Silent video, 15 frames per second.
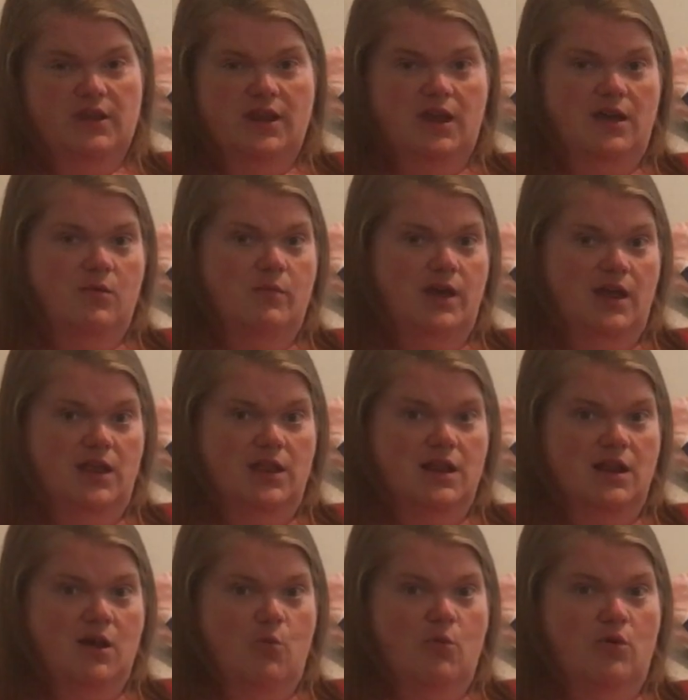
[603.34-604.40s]
any command
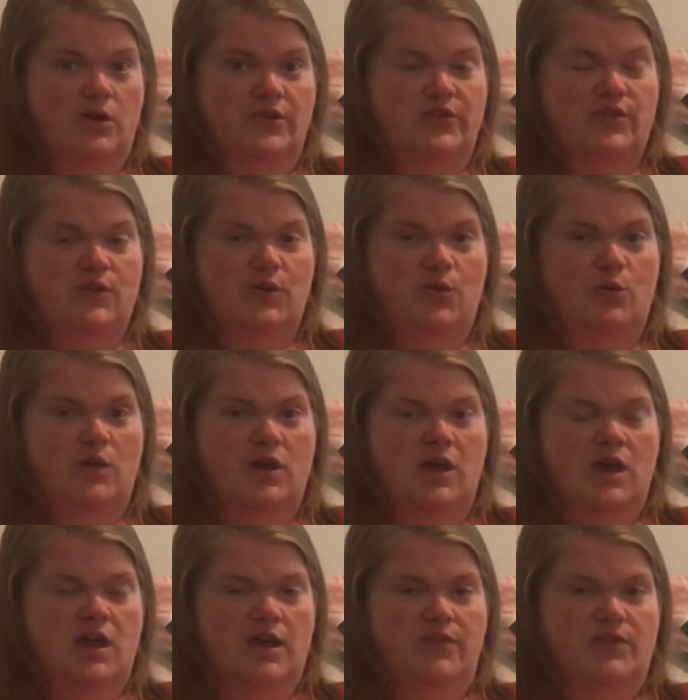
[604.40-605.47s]
that I want to
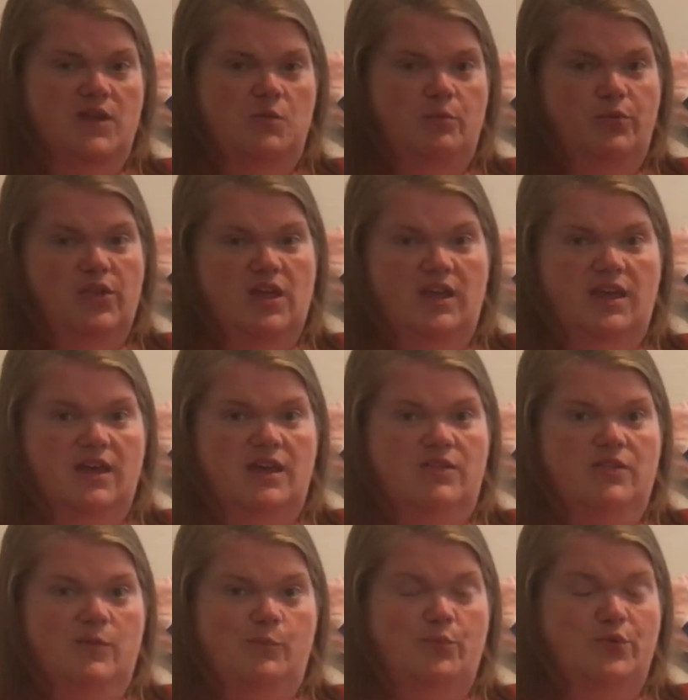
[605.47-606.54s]
and then plug
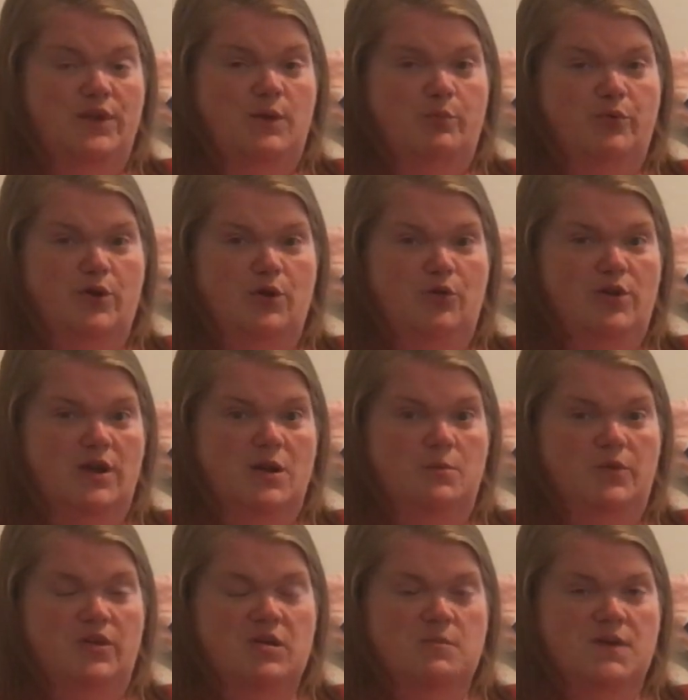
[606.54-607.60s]
in the
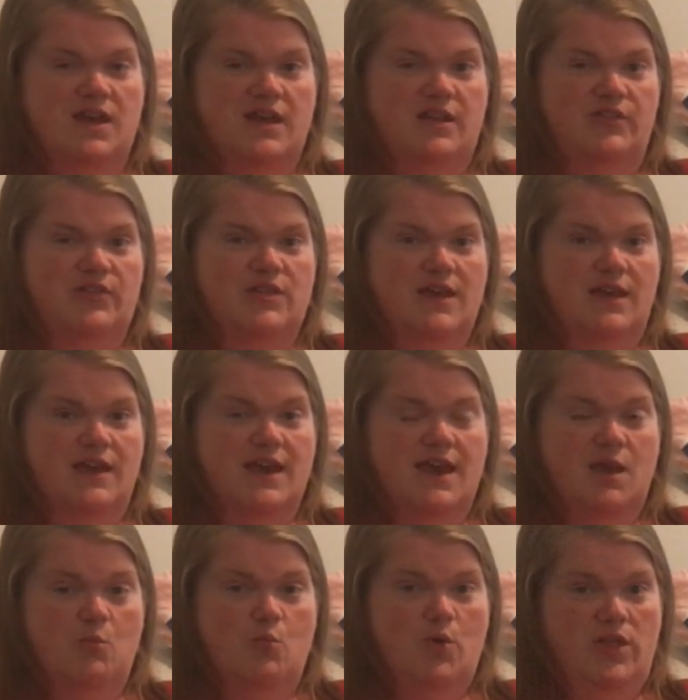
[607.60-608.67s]
pre-programmed commands that
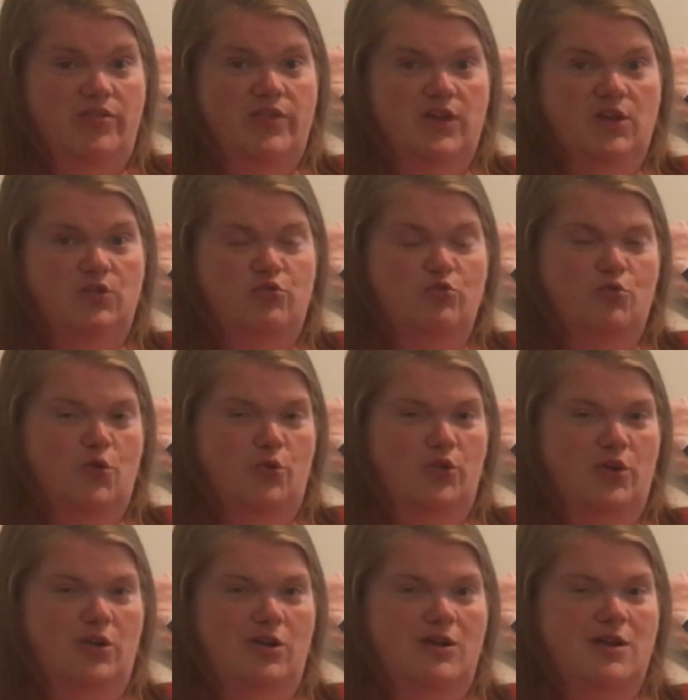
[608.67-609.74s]
came with the
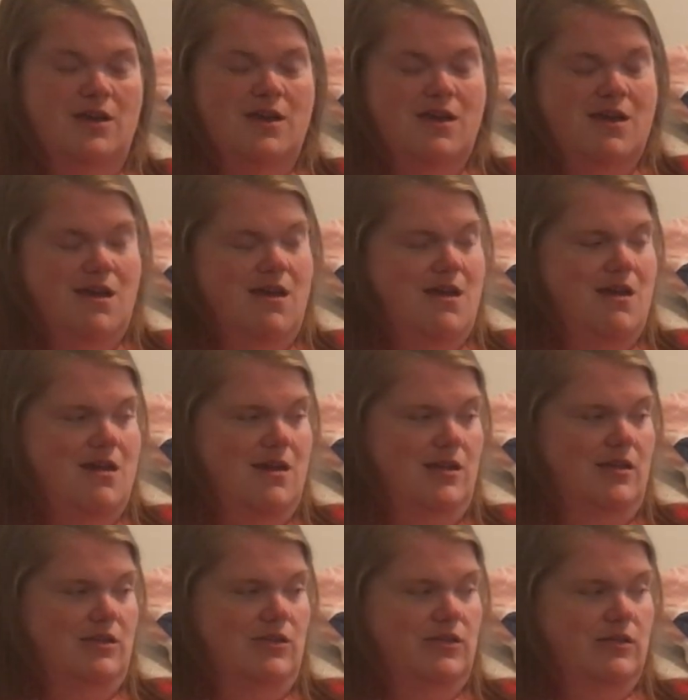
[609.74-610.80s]
controller
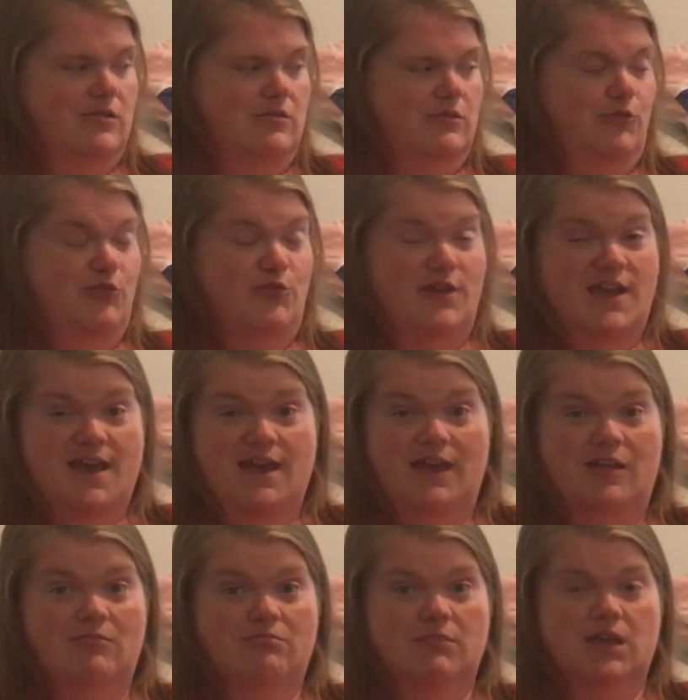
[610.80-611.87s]
and
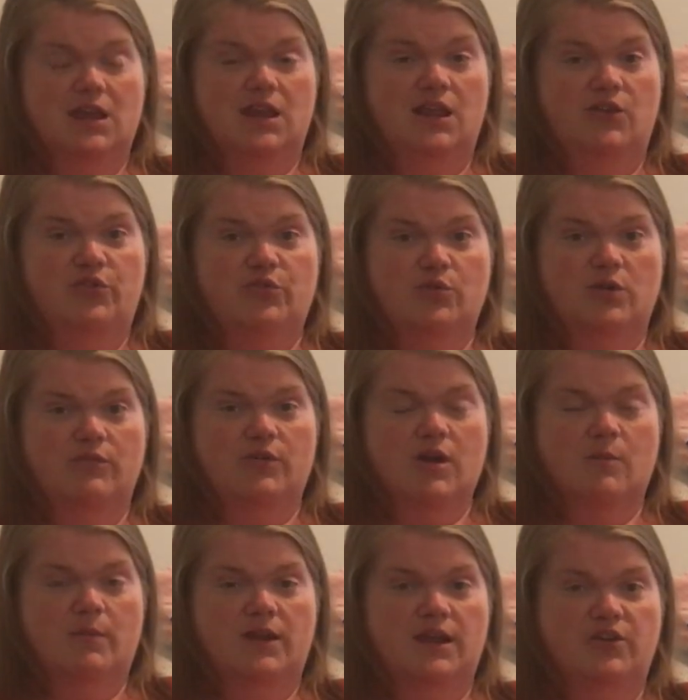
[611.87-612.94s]
create any sort of
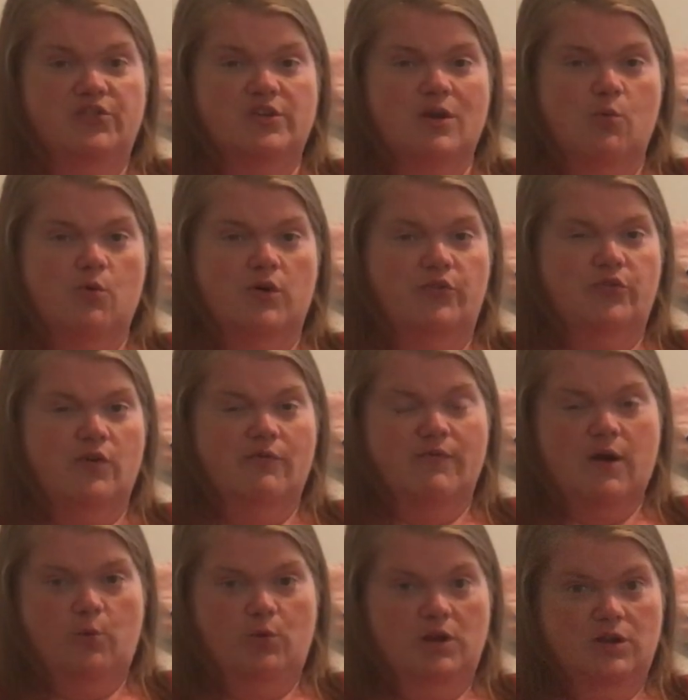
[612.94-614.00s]
combination I want. So
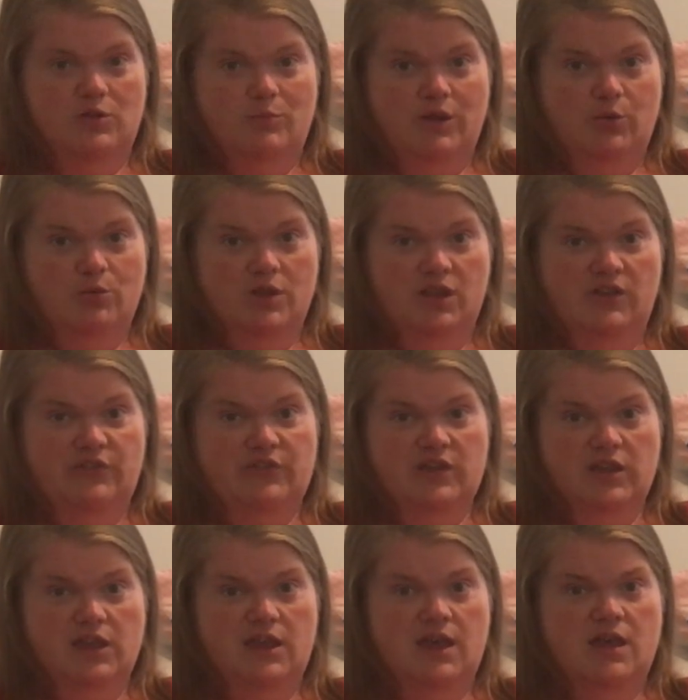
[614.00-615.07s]
if I wanted to be really
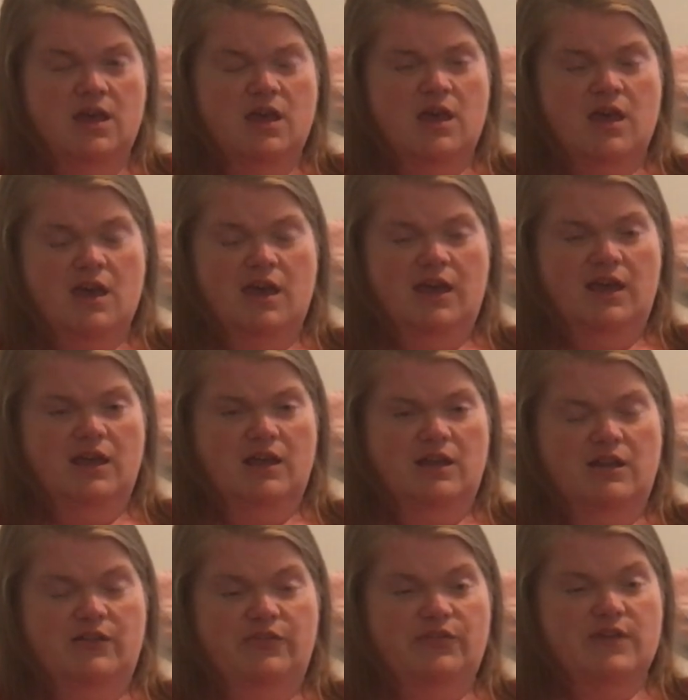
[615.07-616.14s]
silly
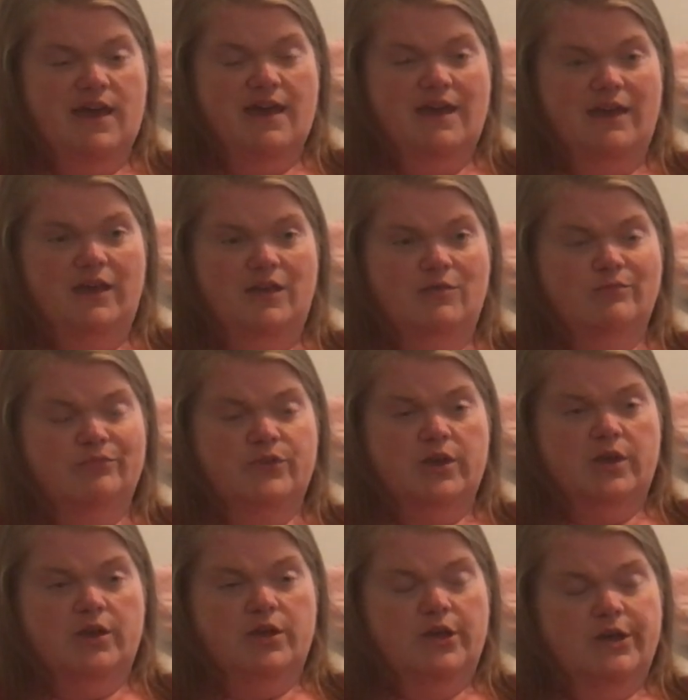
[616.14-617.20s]
and say
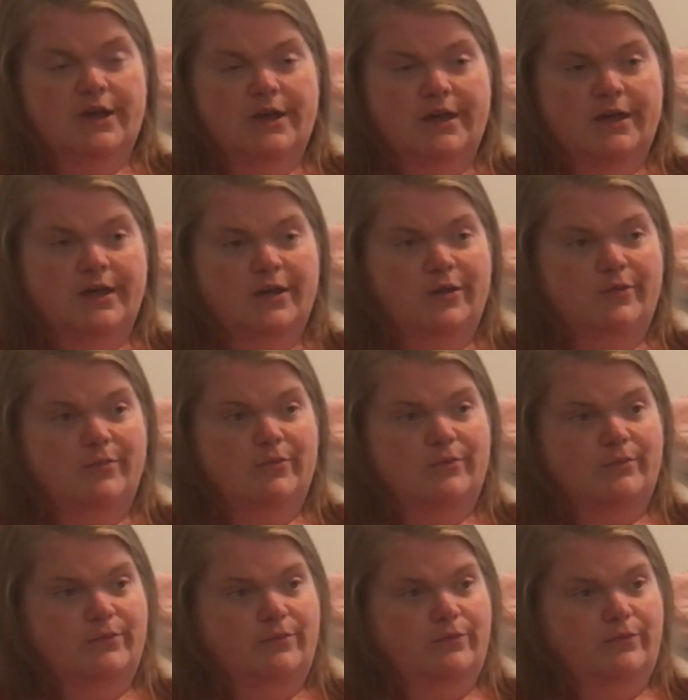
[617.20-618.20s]
um,